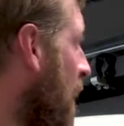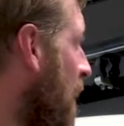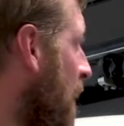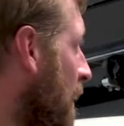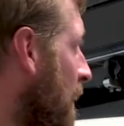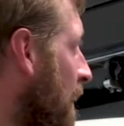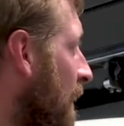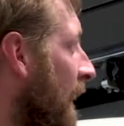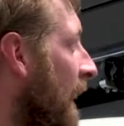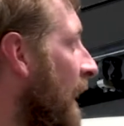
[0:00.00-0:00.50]
is
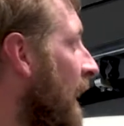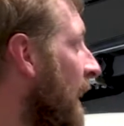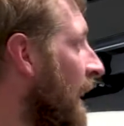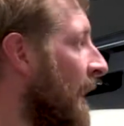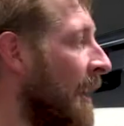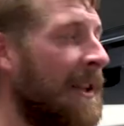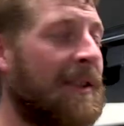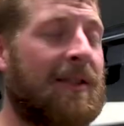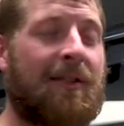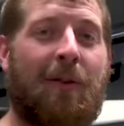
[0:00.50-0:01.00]
also getting
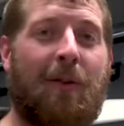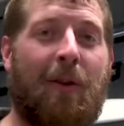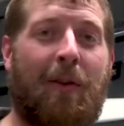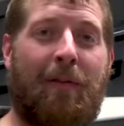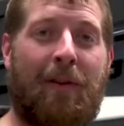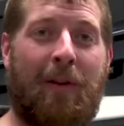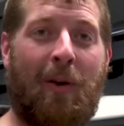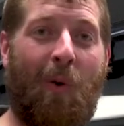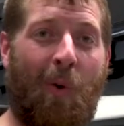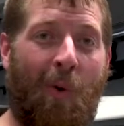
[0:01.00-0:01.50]
an install
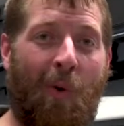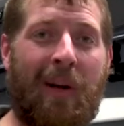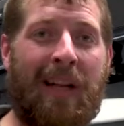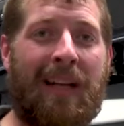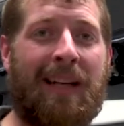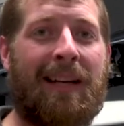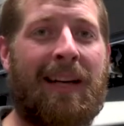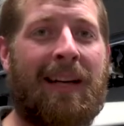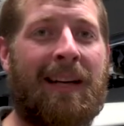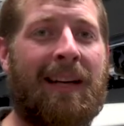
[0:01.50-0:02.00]
of an
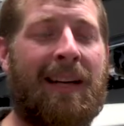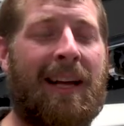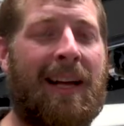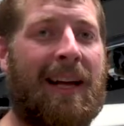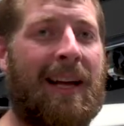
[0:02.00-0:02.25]
awning done,